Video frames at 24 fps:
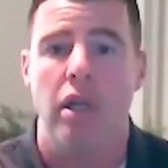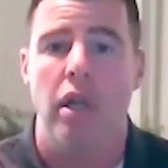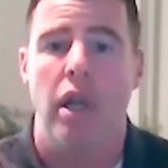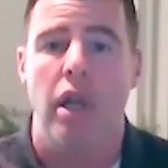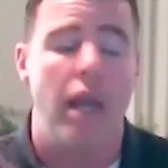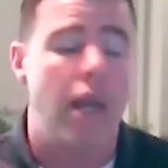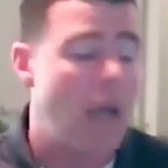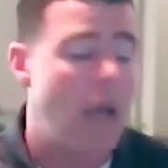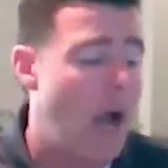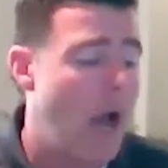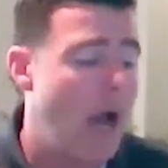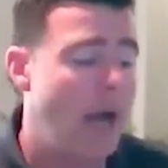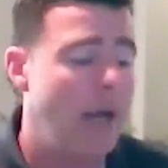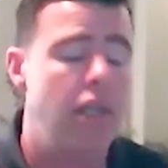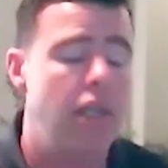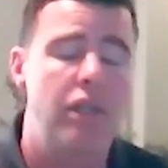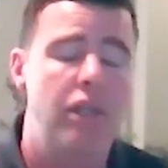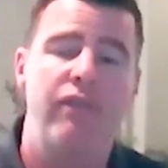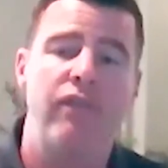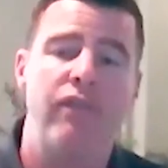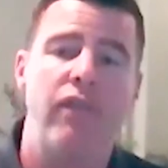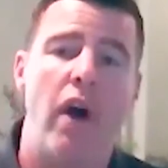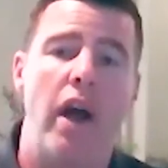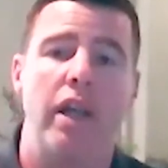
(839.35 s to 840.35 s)
and kind of
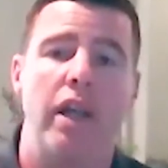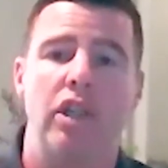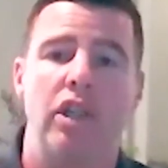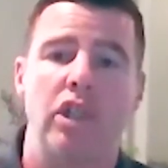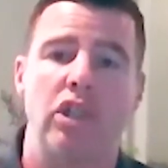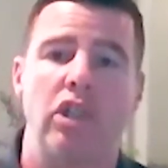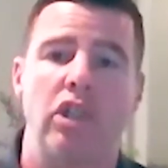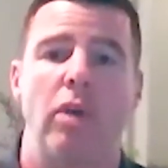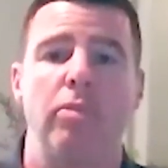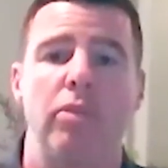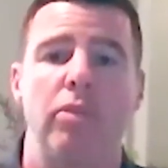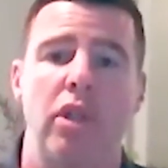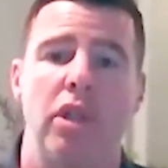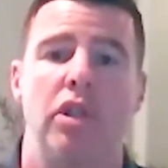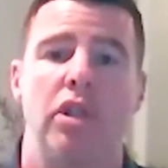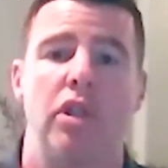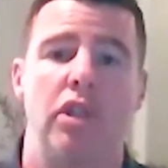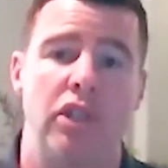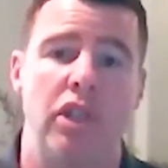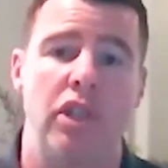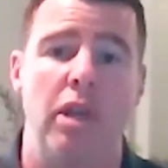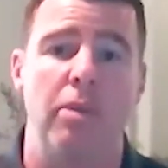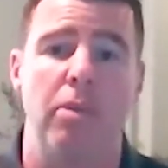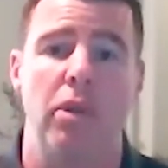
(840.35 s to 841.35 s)
find something
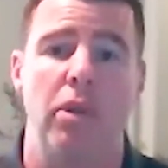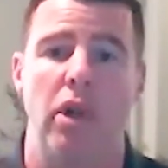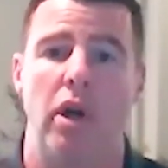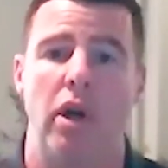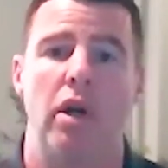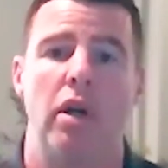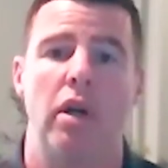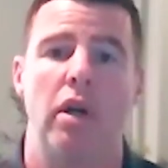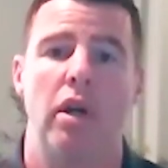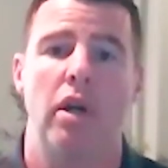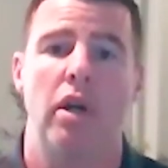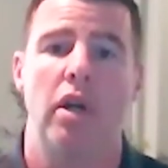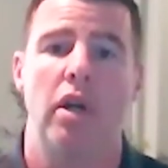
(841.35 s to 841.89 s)
similar